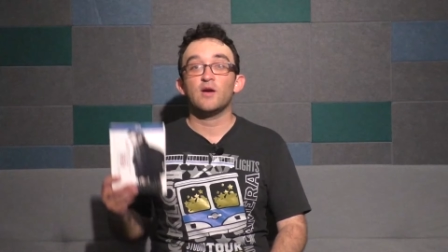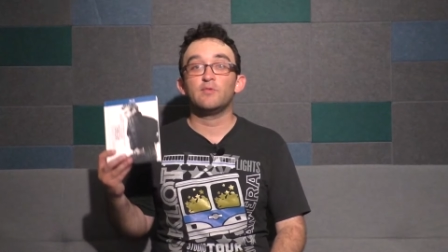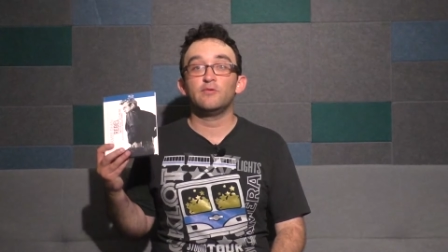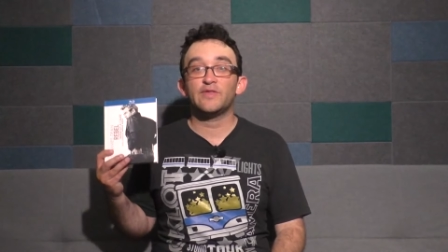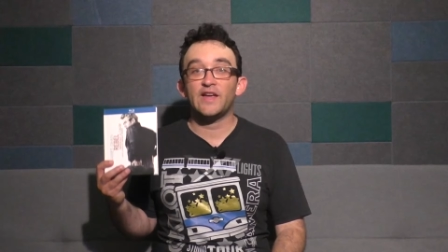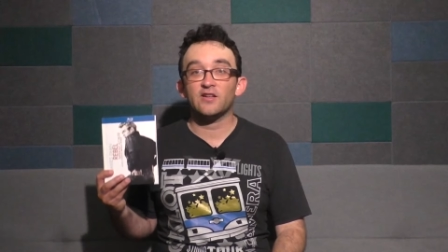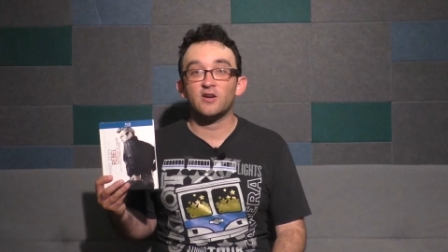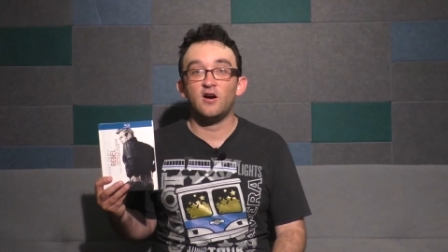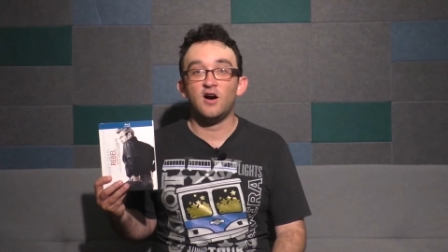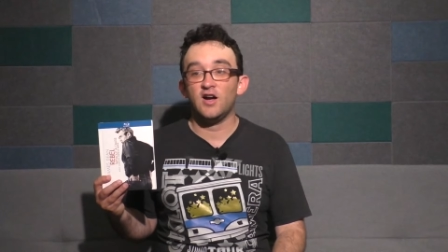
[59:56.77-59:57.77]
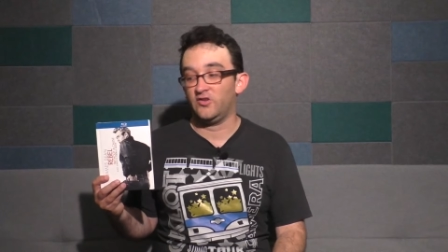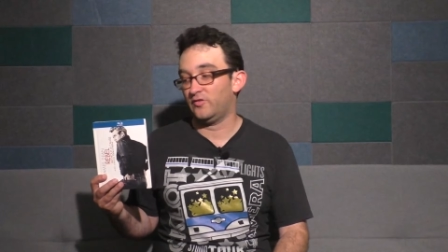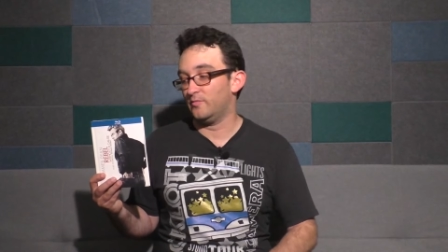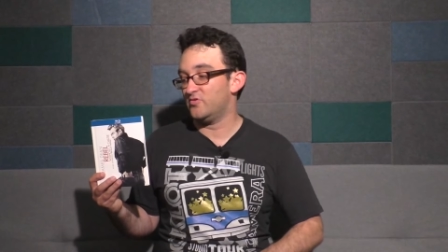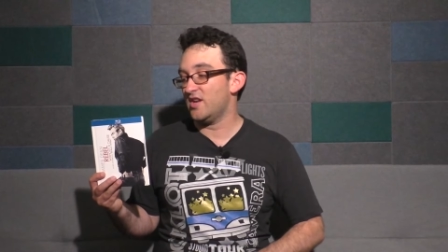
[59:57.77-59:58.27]
Rebel Without a
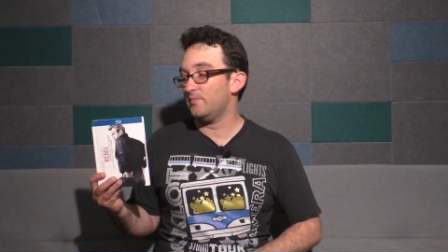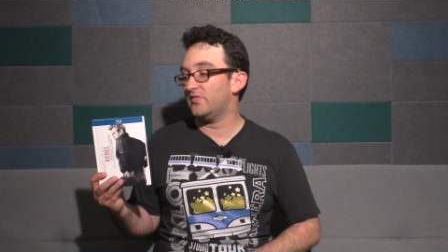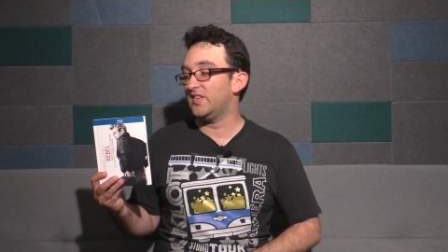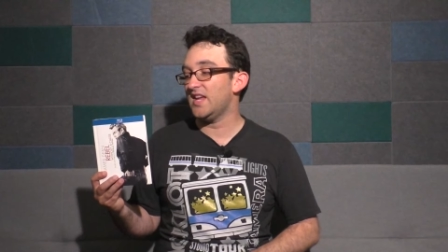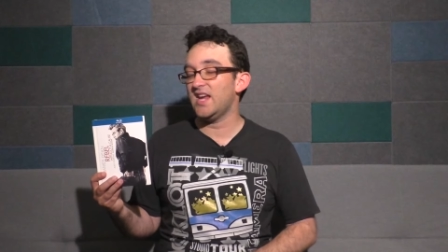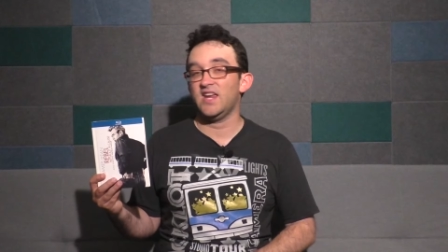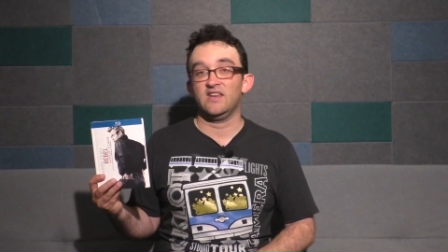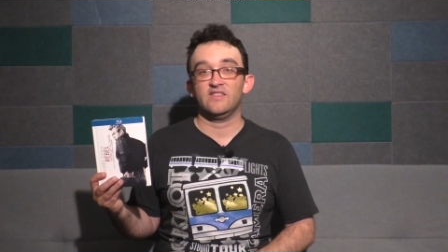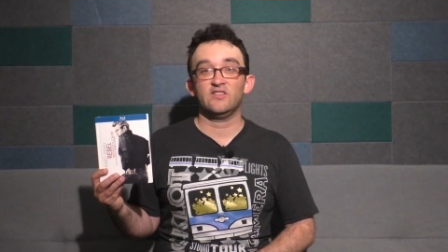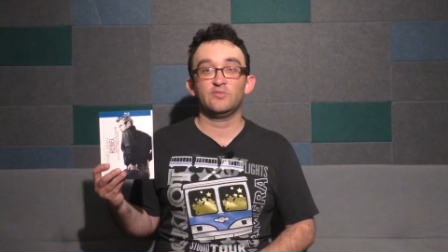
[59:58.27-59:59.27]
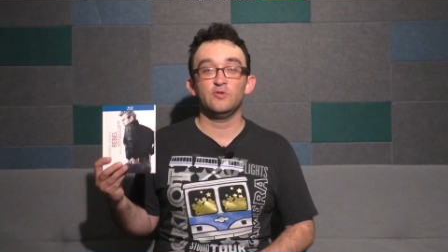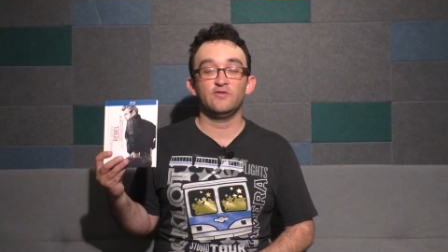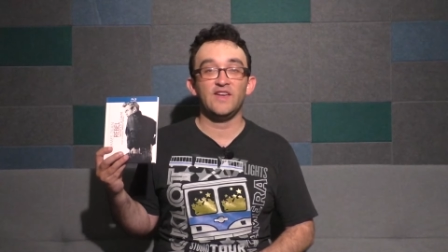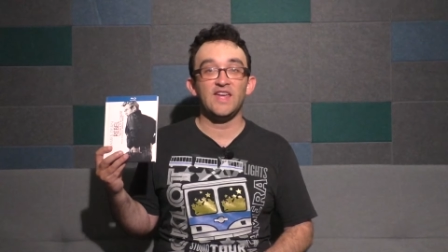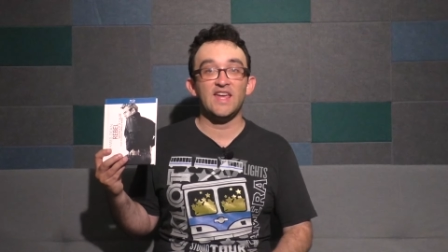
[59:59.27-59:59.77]
Cause from James Dean. This
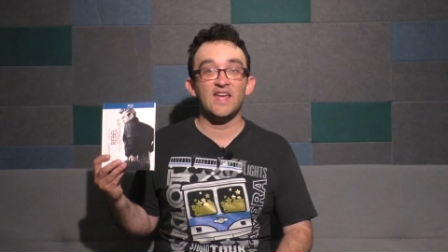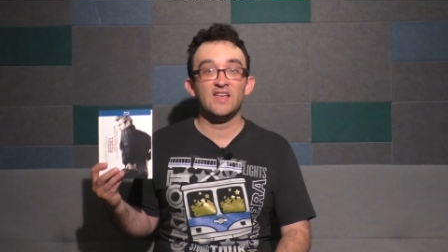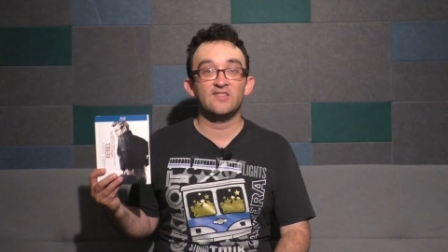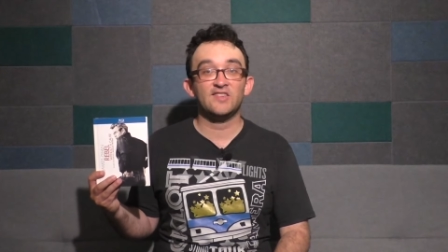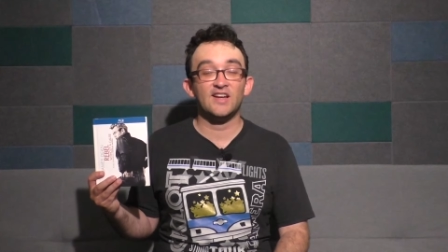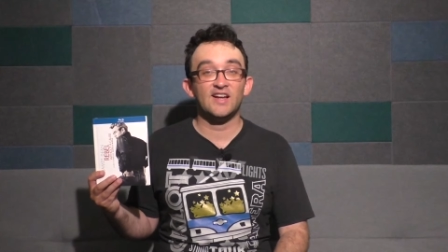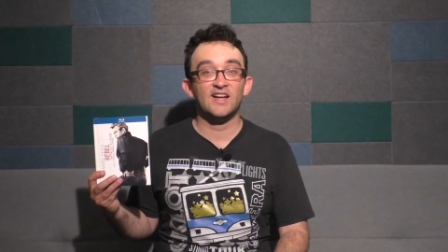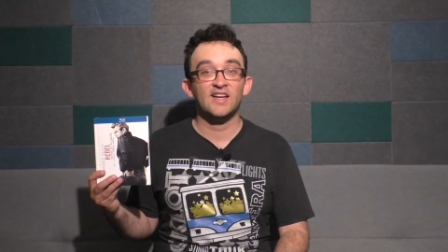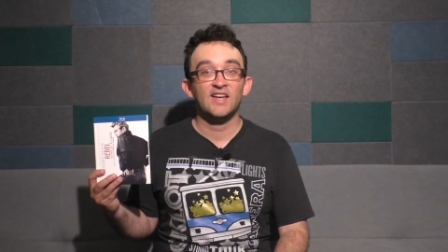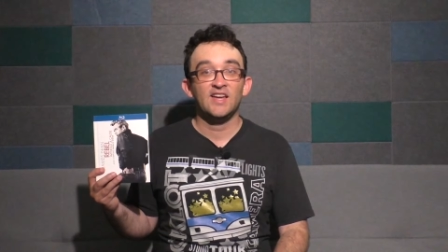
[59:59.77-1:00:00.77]
movie is, uh,